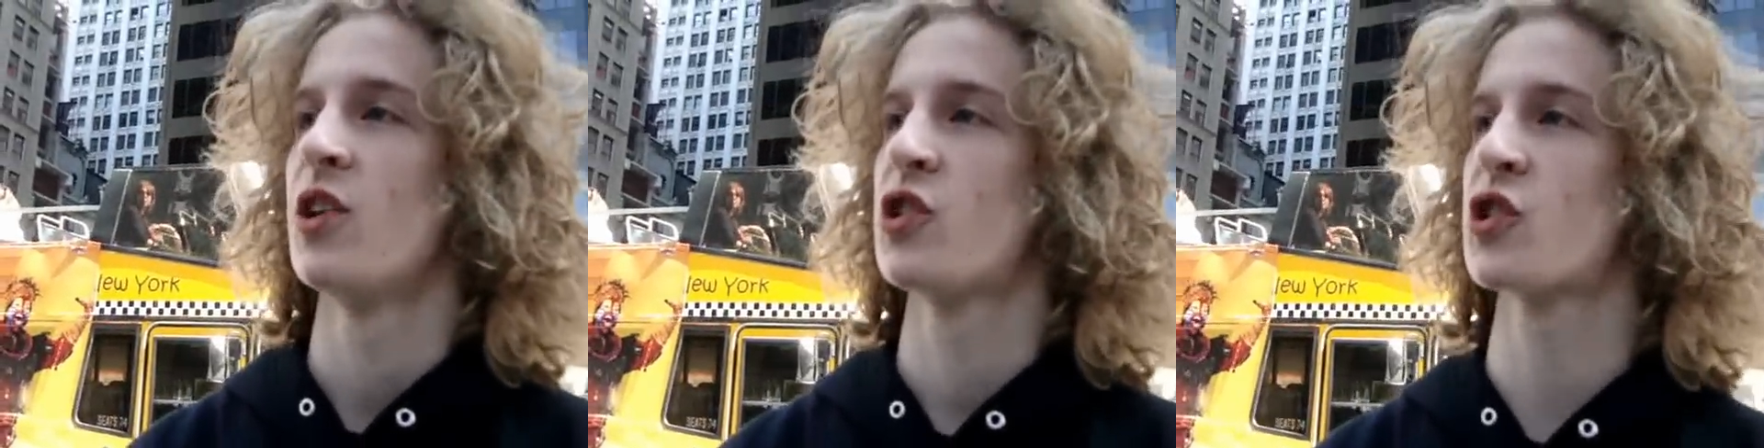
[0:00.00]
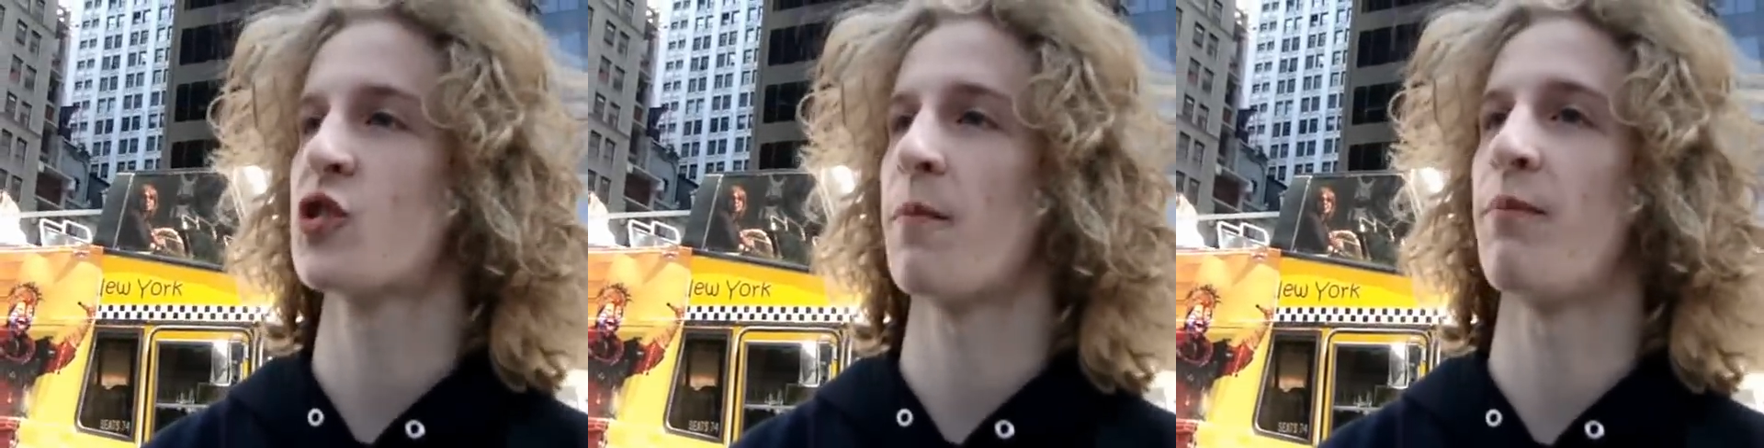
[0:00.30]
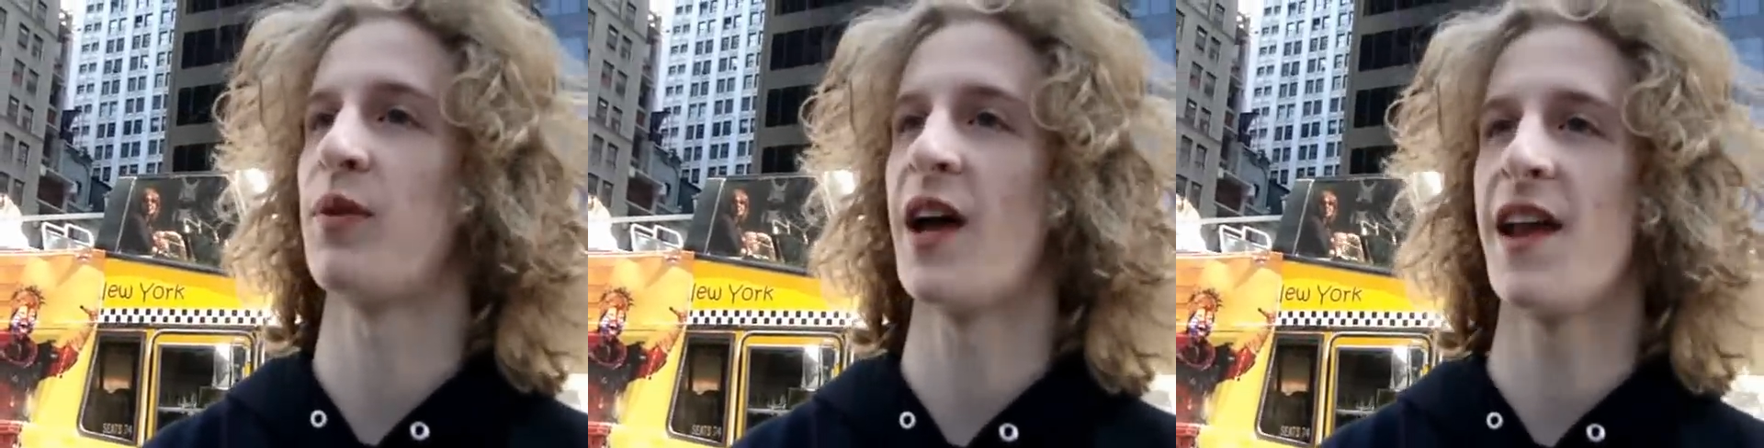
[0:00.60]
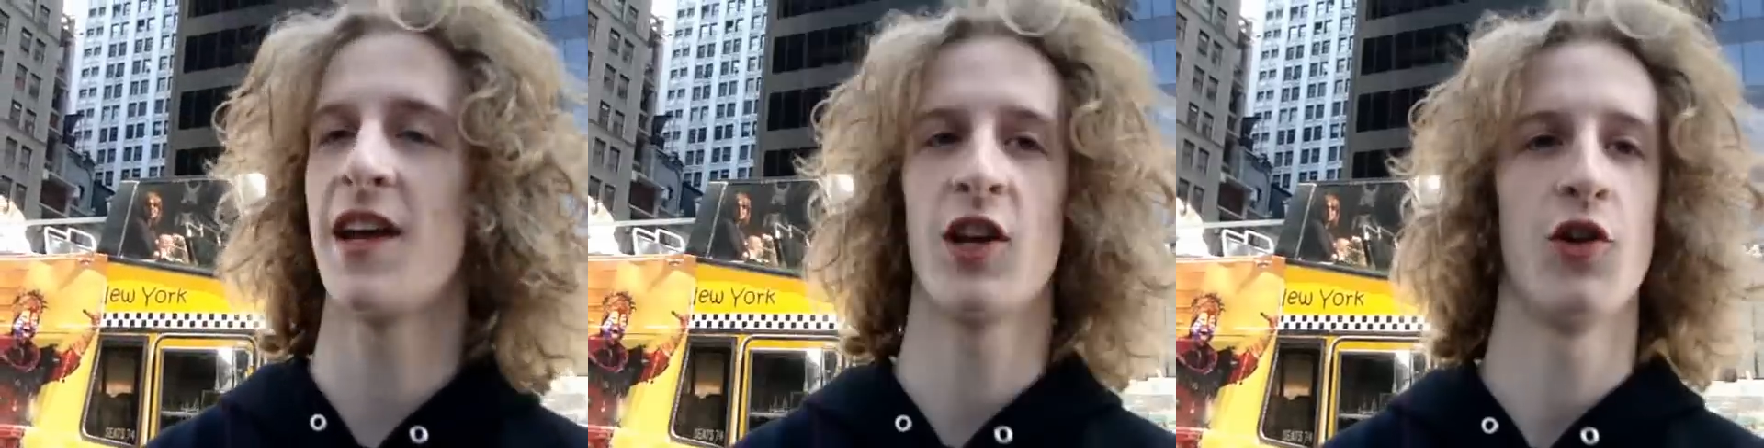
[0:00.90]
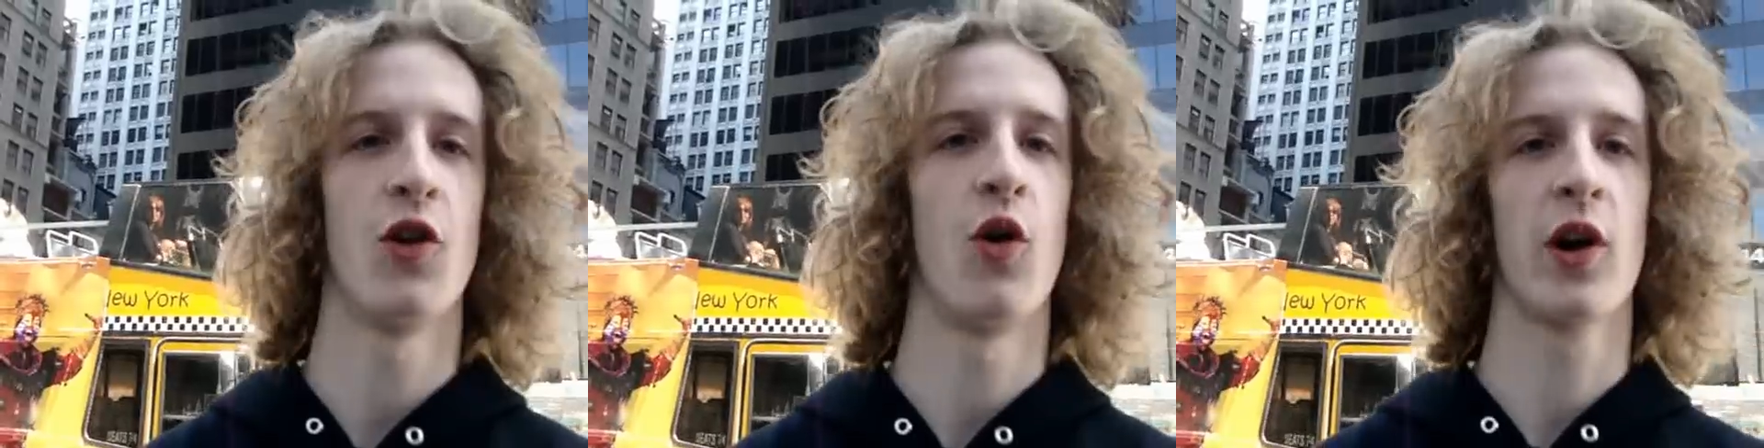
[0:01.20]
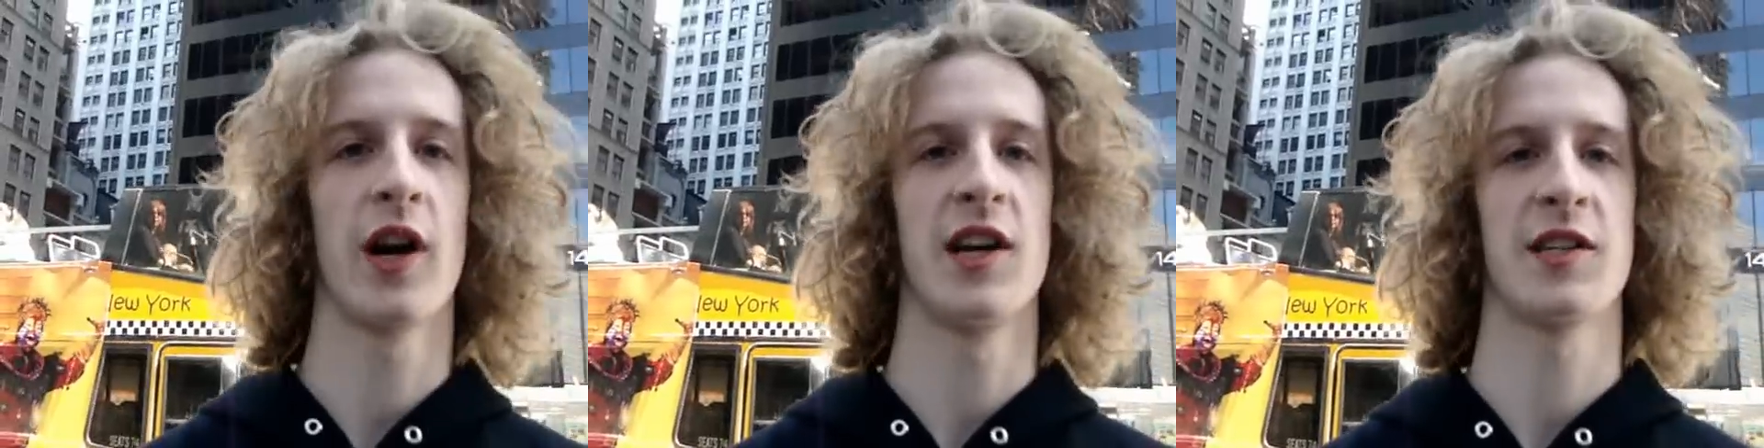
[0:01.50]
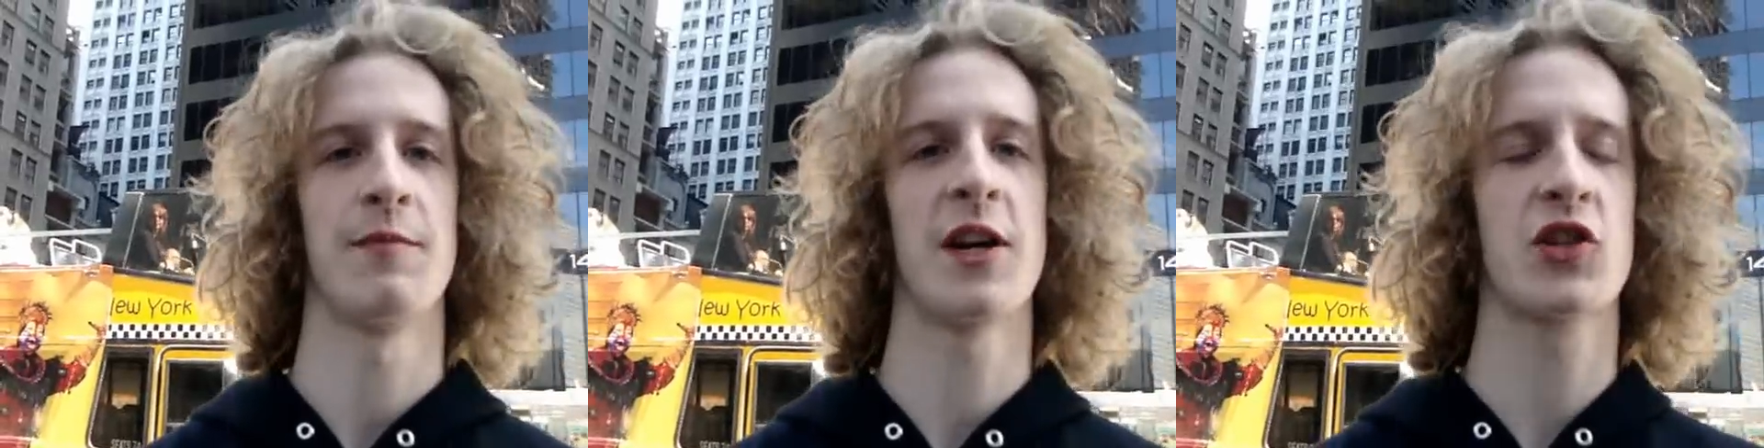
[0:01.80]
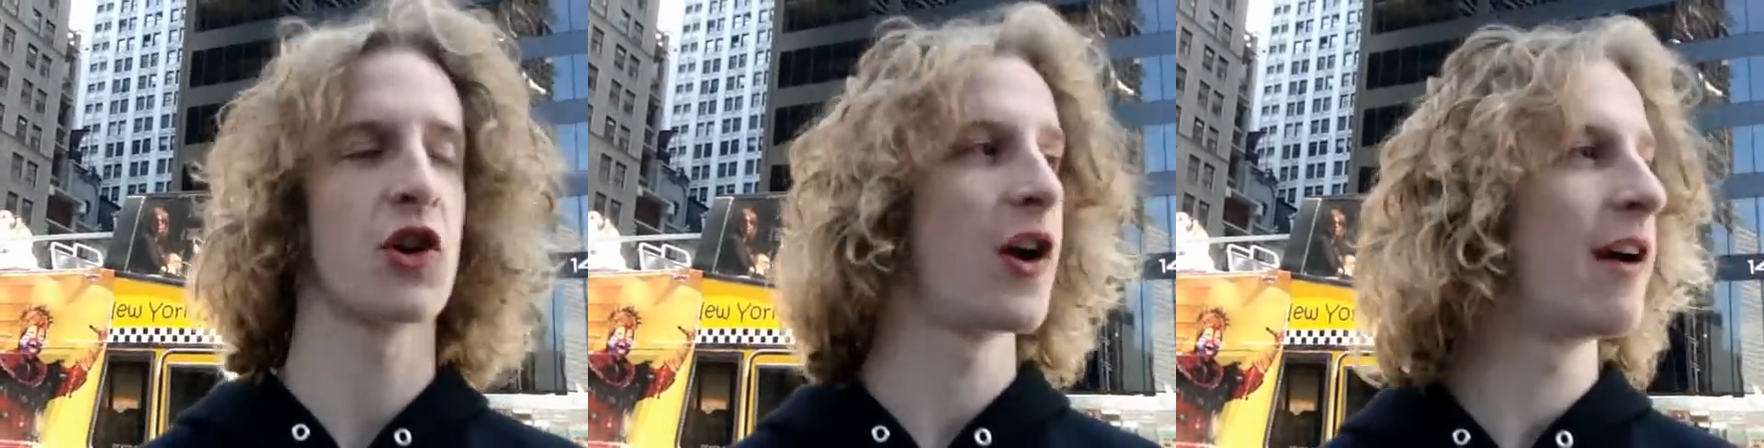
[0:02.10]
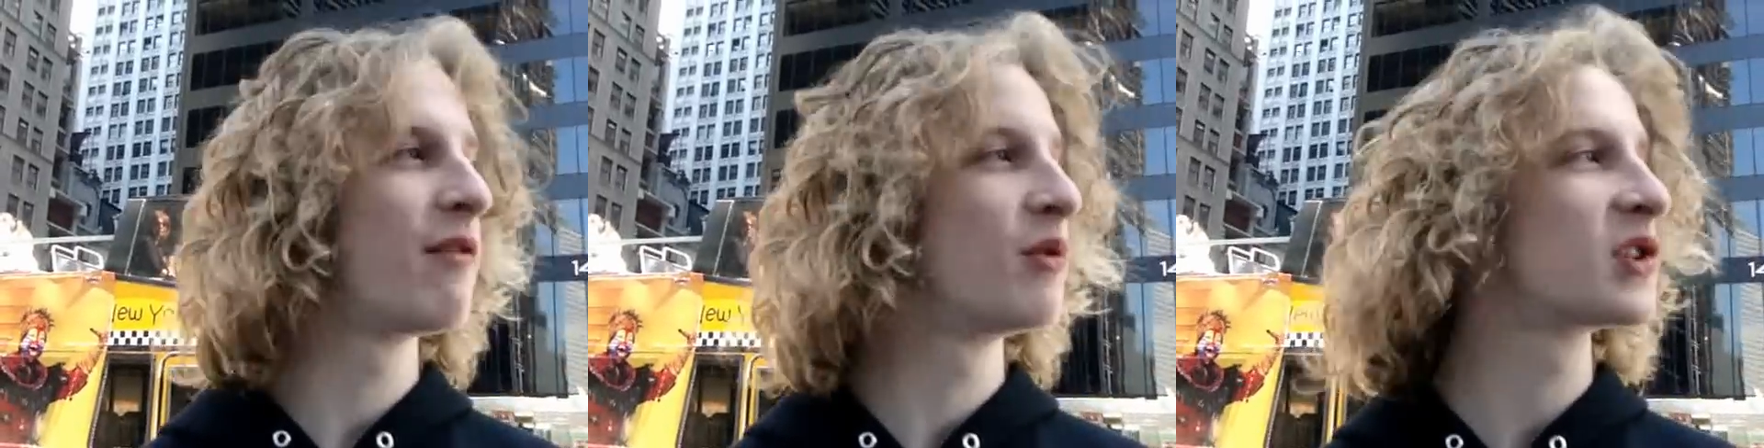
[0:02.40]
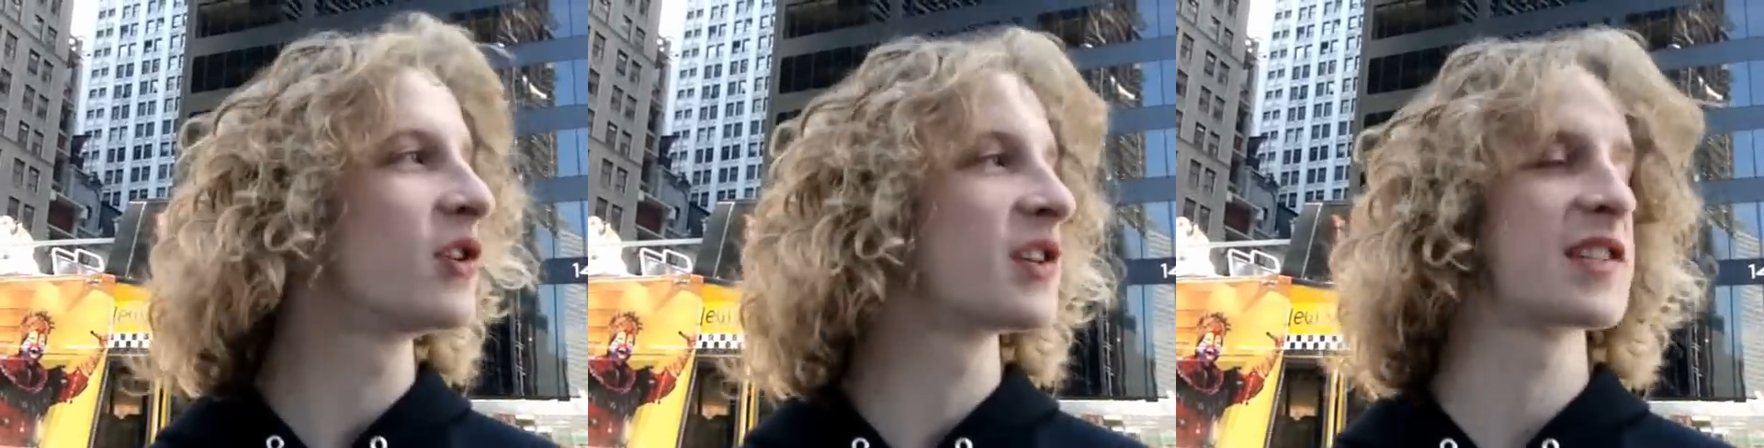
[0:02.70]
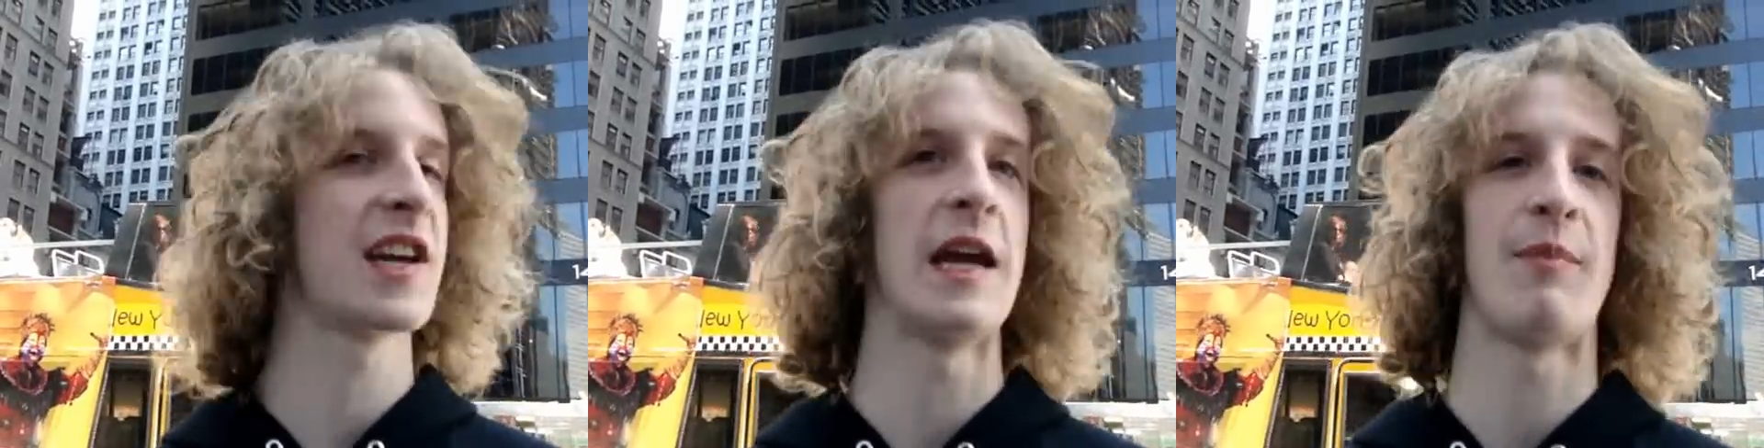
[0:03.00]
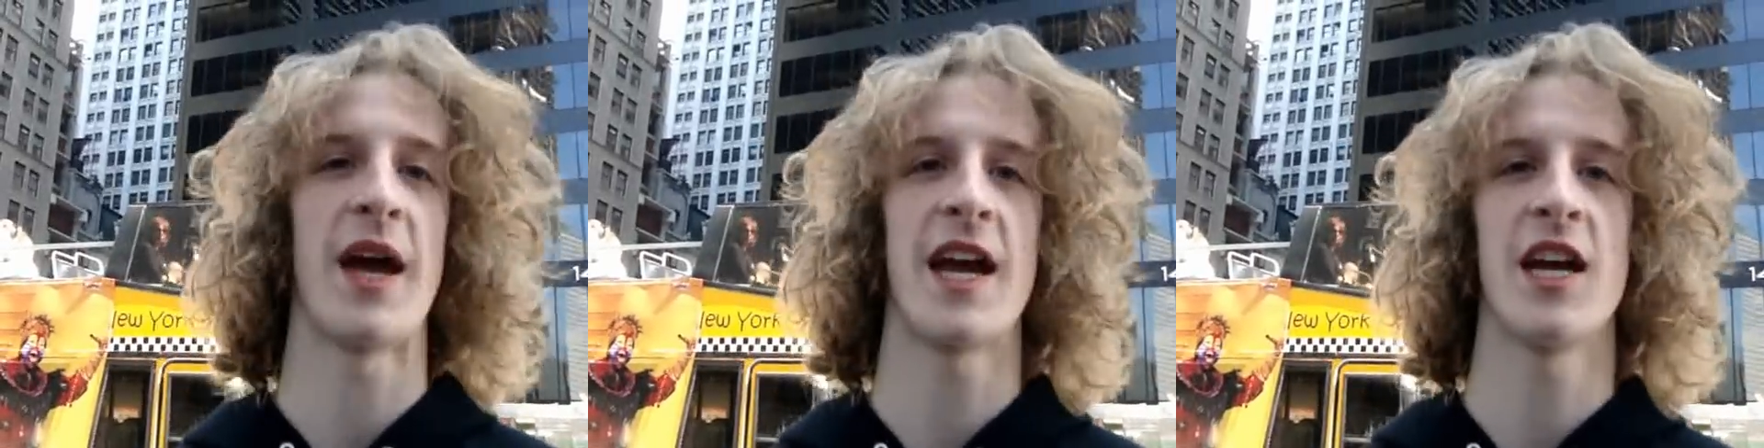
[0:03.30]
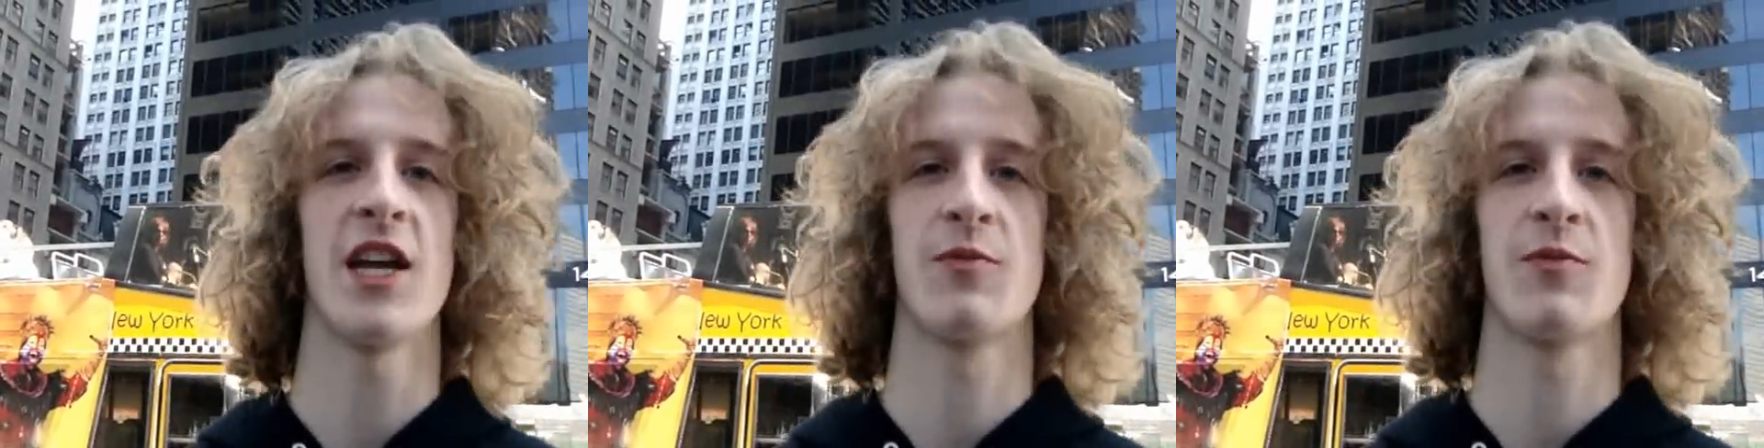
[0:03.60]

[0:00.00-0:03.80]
just planning, organizing, make sure everyone's on the same page,